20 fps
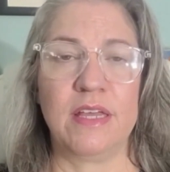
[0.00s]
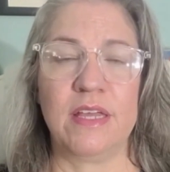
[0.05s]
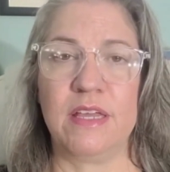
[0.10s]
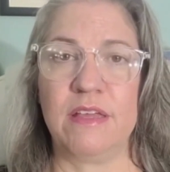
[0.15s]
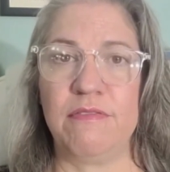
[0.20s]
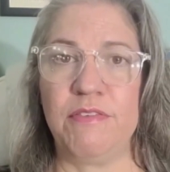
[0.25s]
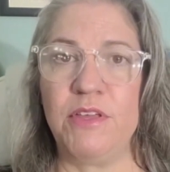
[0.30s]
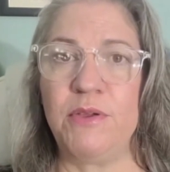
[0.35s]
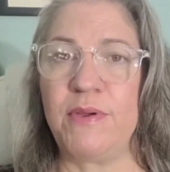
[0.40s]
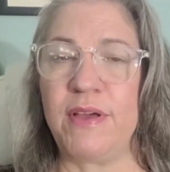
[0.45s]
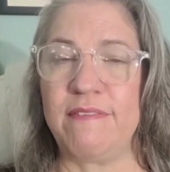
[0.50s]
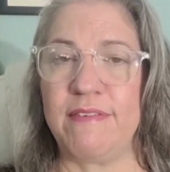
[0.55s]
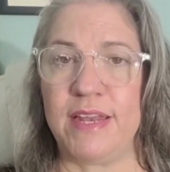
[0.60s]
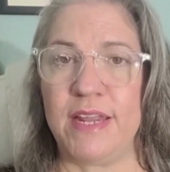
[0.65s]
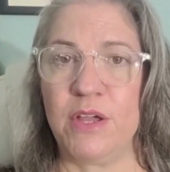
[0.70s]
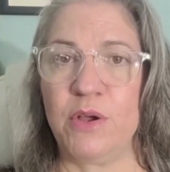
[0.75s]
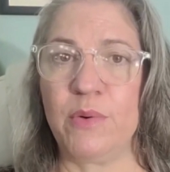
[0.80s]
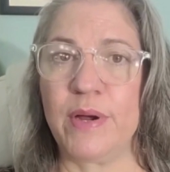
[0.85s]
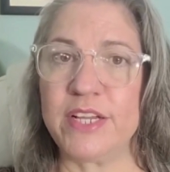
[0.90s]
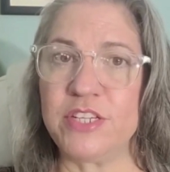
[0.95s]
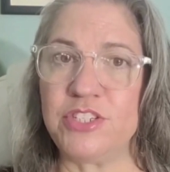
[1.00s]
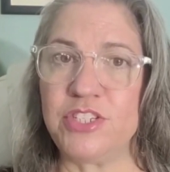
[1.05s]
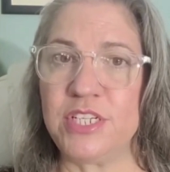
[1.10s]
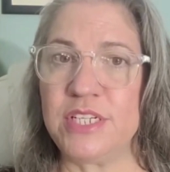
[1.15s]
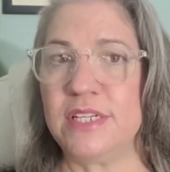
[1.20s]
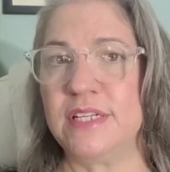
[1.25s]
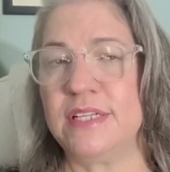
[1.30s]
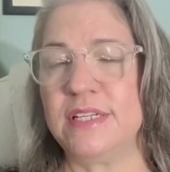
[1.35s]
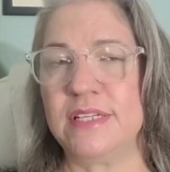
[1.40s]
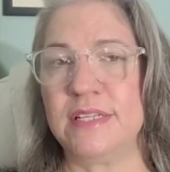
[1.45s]
If you have any
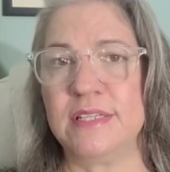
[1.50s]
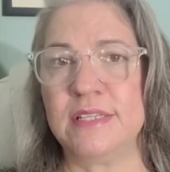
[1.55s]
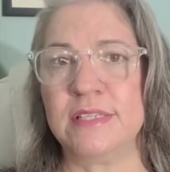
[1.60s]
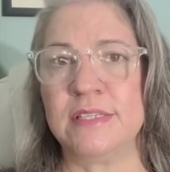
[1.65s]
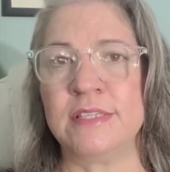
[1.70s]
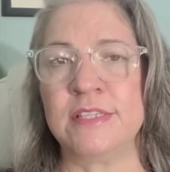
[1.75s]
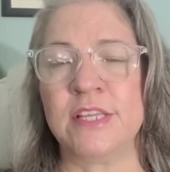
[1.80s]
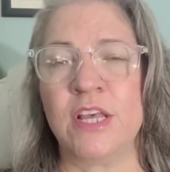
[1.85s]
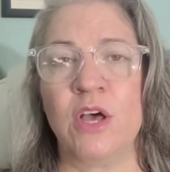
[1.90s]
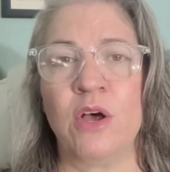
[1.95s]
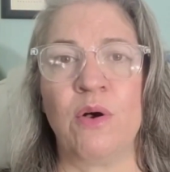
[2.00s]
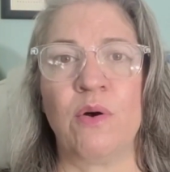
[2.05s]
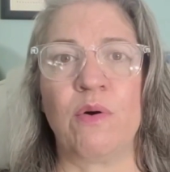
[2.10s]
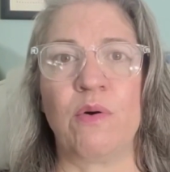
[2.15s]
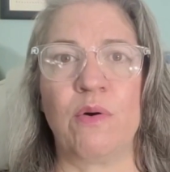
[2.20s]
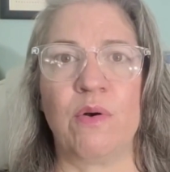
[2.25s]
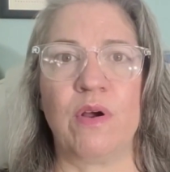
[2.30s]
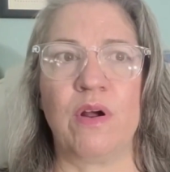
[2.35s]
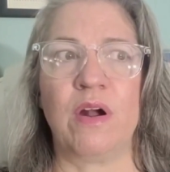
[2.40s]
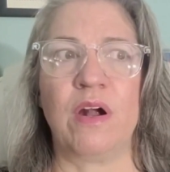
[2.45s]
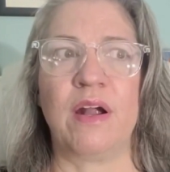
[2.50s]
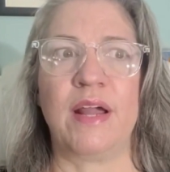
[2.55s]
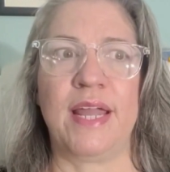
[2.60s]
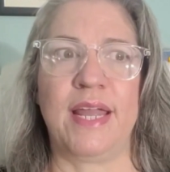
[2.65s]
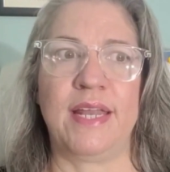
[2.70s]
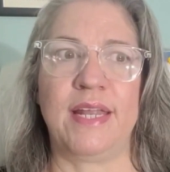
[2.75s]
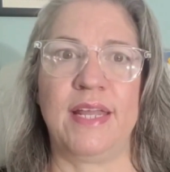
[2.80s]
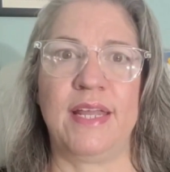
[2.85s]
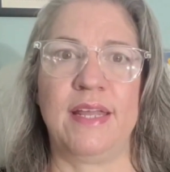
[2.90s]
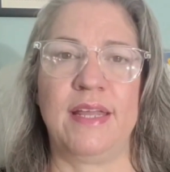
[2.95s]
questions or
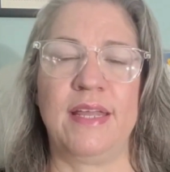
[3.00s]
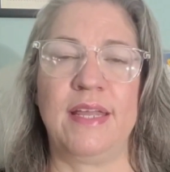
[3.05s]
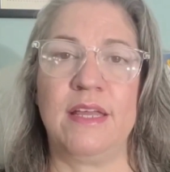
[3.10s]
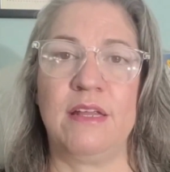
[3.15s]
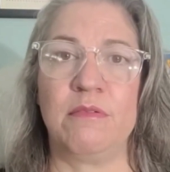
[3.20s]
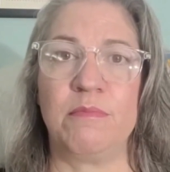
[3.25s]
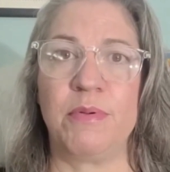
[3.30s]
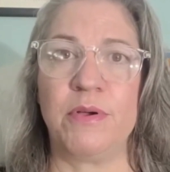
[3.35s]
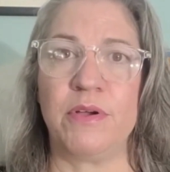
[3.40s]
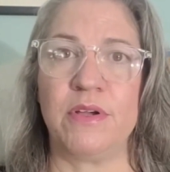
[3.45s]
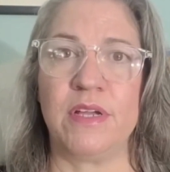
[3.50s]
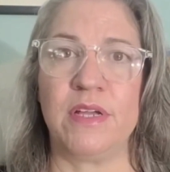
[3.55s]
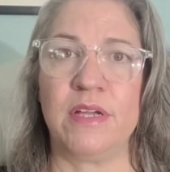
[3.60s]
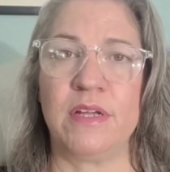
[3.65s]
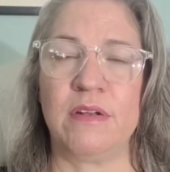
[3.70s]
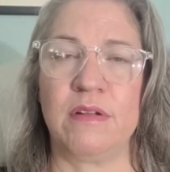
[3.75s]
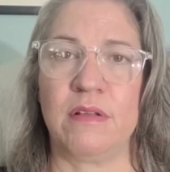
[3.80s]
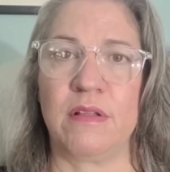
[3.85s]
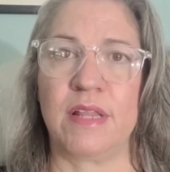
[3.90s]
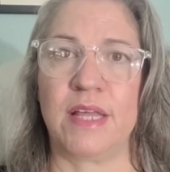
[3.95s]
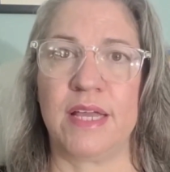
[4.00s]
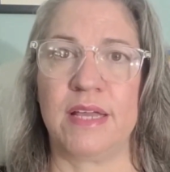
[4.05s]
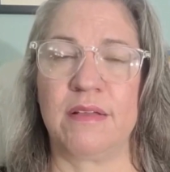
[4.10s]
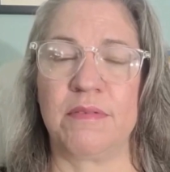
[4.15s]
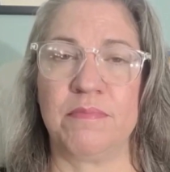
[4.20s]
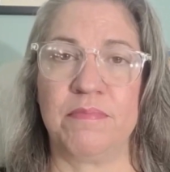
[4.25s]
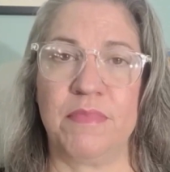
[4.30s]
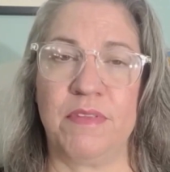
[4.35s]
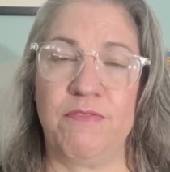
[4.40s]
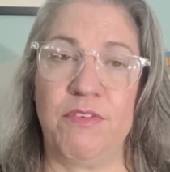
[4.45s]
any input, like
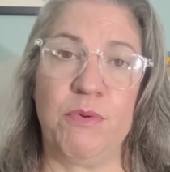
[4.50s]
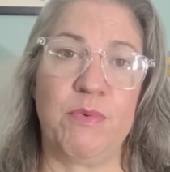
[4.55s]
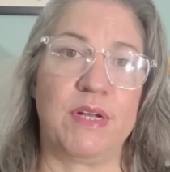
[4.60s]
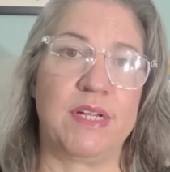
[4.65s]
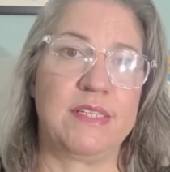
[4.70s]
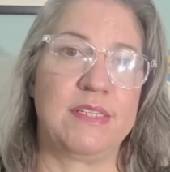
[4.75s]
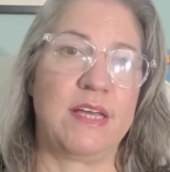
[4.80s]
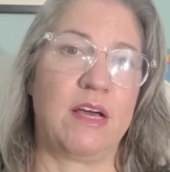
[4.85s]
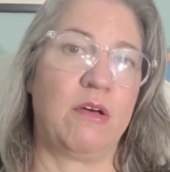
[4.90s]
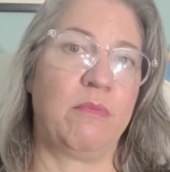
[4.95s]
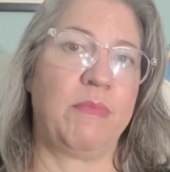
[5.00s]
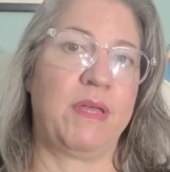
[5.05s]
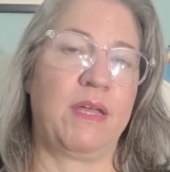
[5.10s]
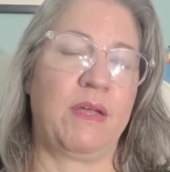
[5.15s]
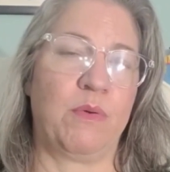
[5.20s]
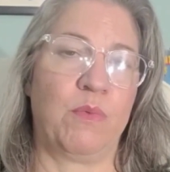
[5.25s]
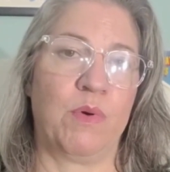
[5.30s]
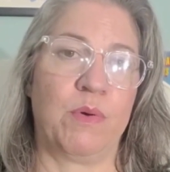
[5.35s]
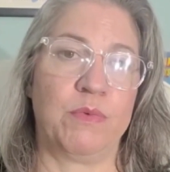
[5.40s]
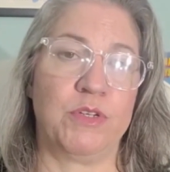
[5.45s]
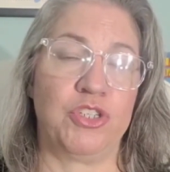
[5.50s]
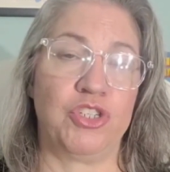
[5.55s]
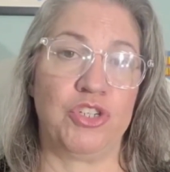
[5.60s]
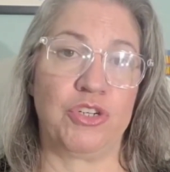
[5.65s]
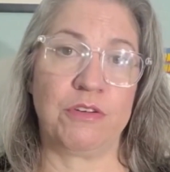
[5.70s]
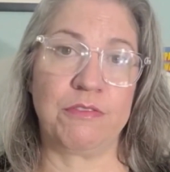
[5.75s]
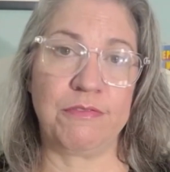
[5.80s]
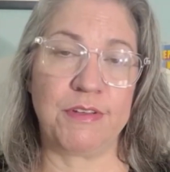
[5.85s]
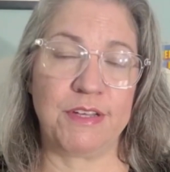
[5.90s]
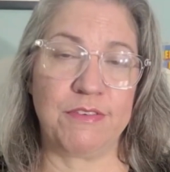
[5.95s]
if you want to tell me what was
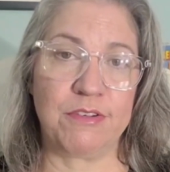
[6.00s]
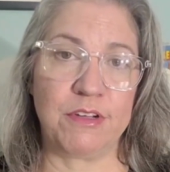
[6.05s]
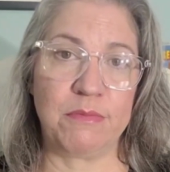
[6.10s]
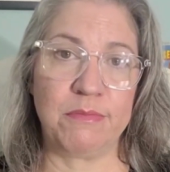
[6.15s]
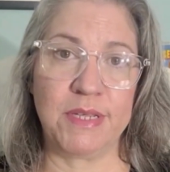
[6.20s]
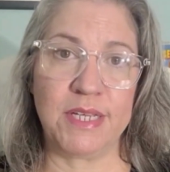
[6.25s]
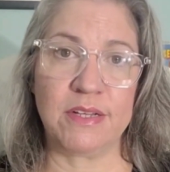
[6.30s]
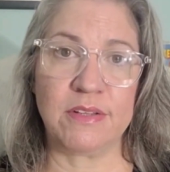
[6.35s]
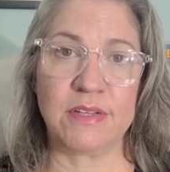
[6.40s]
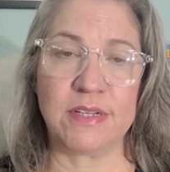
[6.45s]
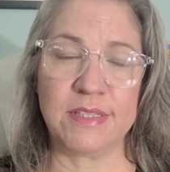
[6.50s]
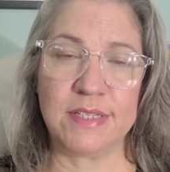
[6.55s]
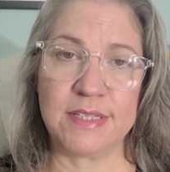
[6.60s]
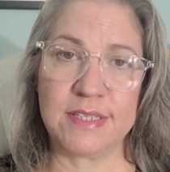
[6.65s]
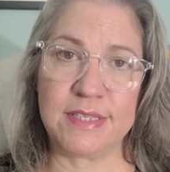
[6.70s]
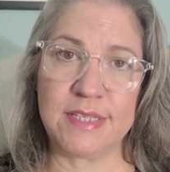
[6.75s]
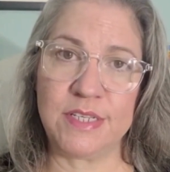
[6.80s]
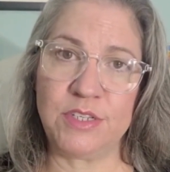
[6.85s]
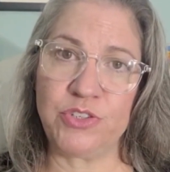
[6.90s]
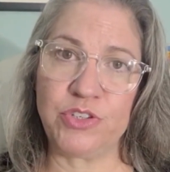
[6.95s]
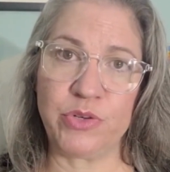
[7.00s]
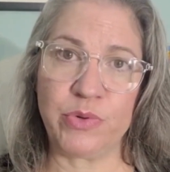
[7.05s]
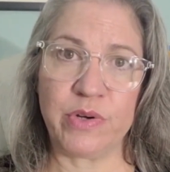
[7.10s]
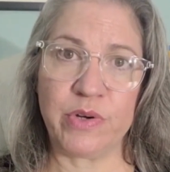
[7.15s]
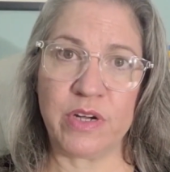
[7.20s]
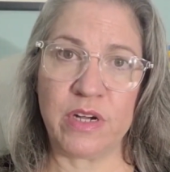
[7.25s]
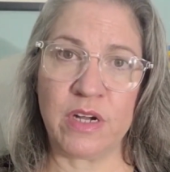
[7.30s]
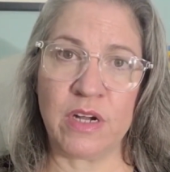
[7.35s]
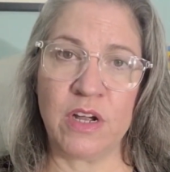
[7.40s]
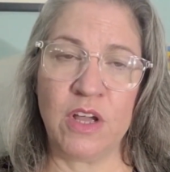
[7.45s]
your favorite meal on the
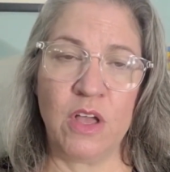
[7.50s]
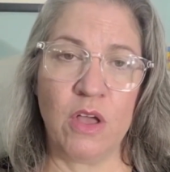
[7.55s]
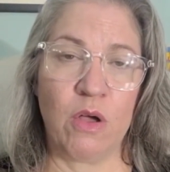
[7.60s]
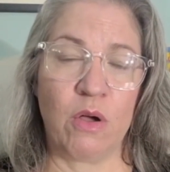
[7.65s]
seashore,